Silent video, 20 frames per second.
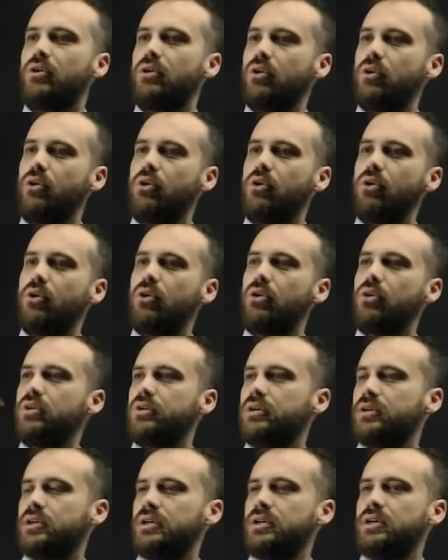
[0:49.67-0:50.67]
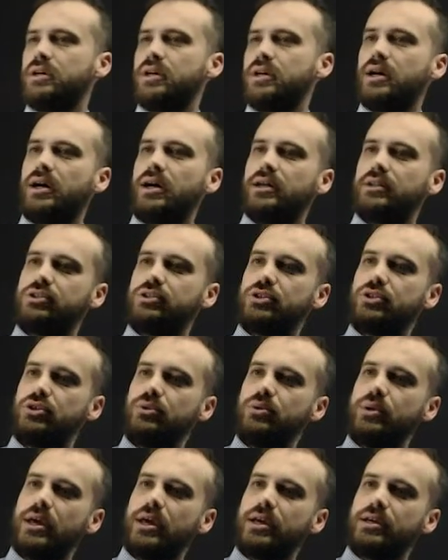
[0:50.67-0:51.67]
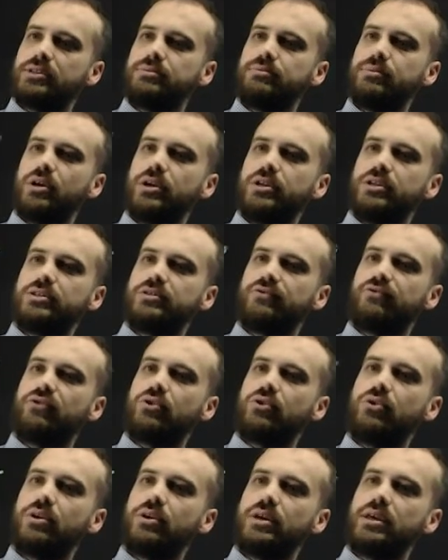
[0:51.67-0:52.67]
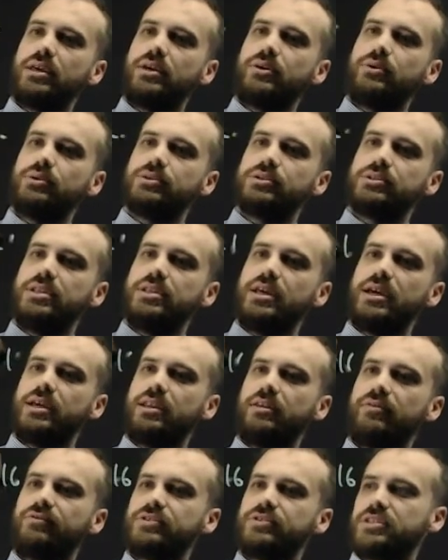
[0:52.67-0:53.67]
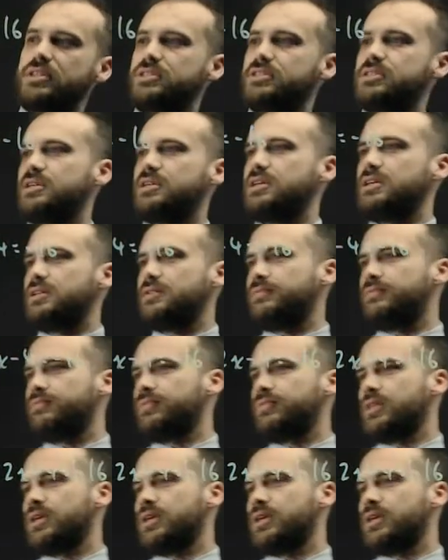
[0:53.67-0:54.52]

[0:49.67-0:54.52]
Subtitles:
or 2x minus 4 equals negative 16.